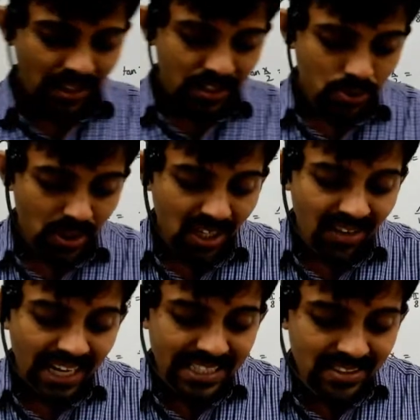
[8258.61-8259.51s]
So
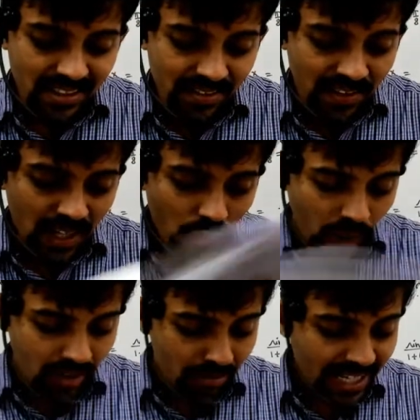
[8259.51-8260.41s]
required answer is
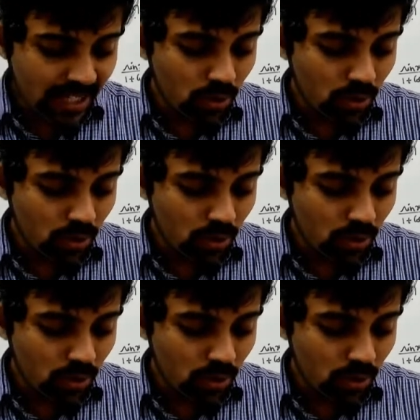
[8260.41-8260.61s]
1 by